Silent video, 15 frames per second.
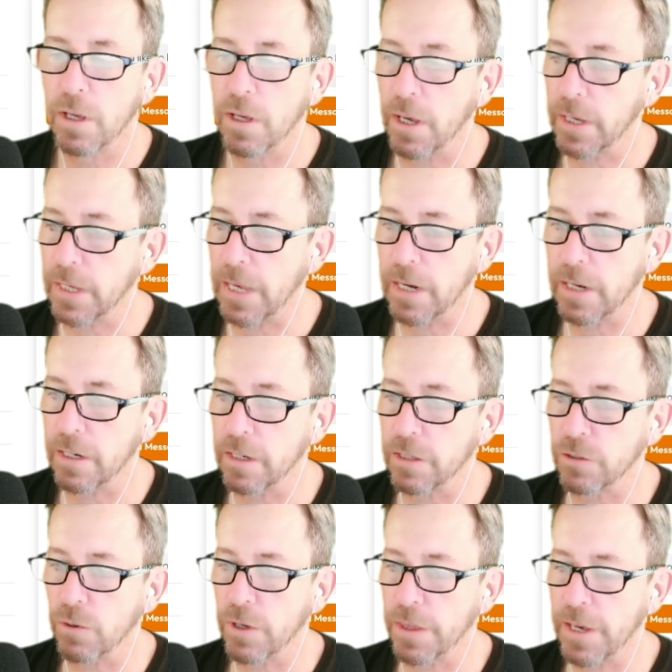I get it. It's
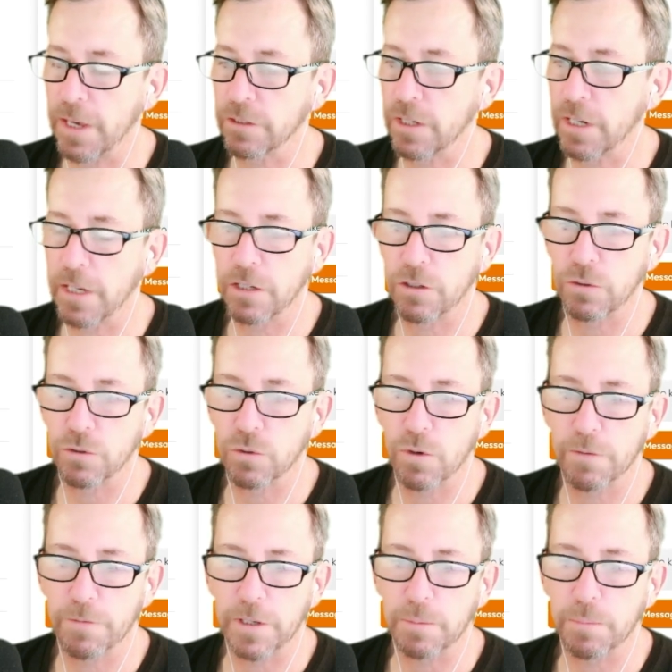only 1,092 square
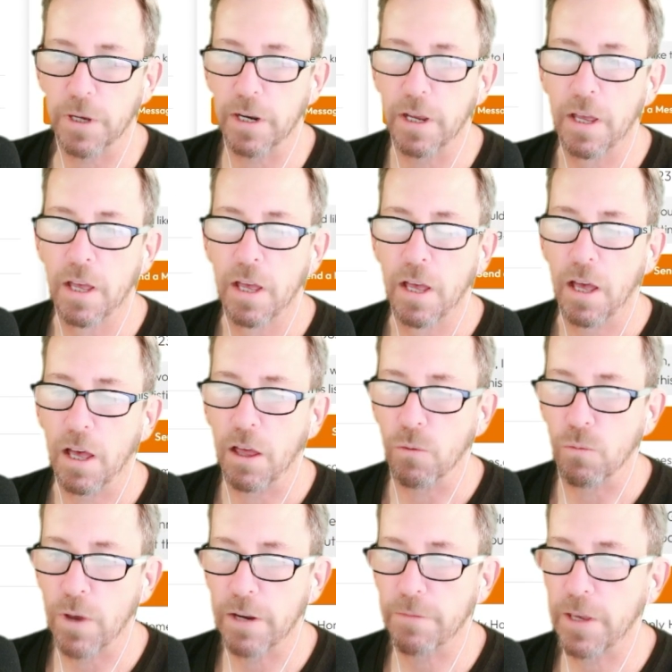feet, but a
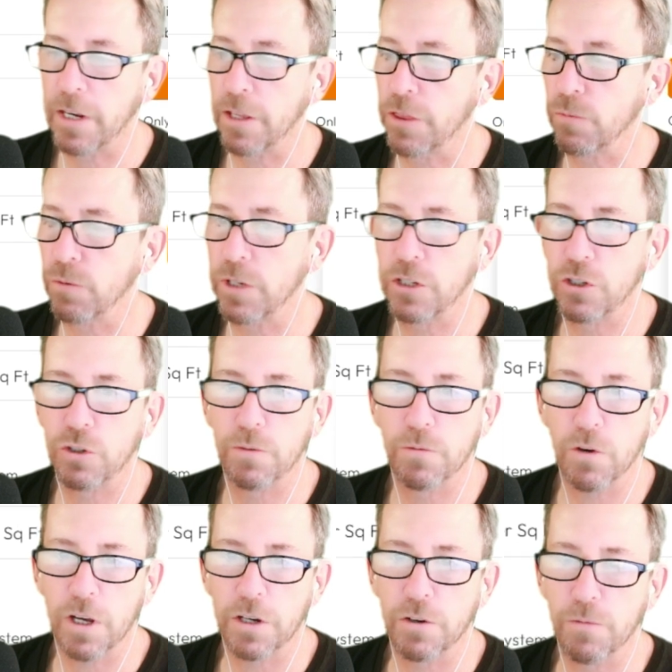renovated 3-2
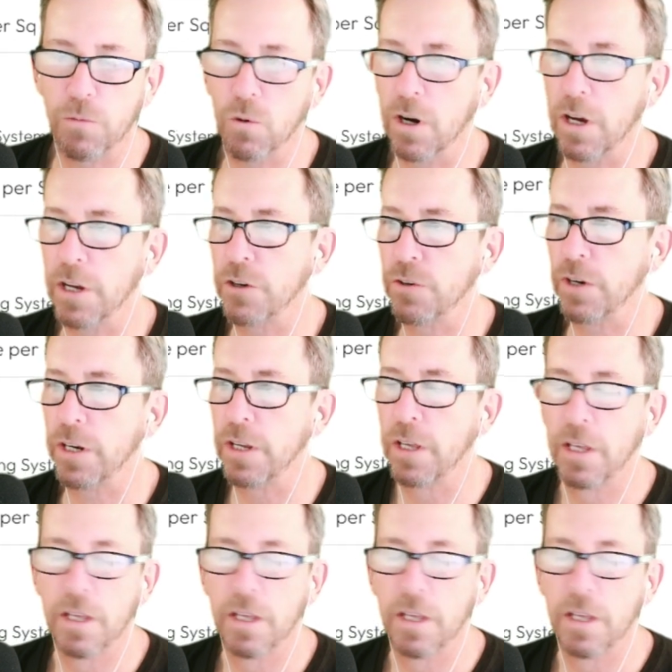for under 400